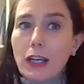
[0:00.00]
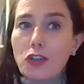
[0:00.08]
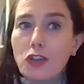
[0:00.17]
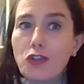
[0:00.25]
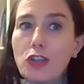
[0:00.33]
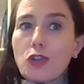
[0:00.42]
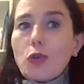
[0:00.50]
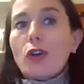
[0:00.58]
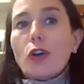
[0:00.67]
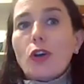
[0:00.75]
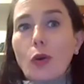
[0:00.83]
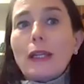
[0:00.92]
countries
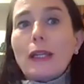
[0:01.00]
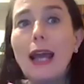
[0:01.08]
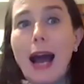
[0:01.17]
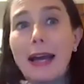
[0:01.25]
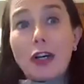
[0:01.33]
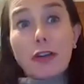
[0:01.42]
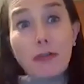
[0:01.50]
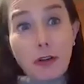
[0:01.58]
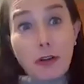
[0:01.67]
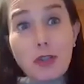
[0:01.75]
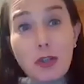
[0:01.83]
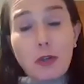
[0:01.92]
or could only hire
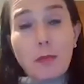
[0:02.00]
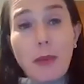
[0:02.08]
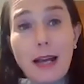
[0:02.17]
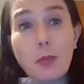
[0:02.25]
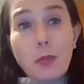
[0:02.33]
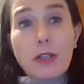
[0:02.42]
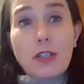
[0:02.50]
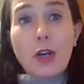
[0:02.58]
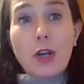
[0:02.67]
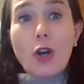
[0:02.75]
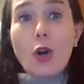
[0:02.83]
from certain passports,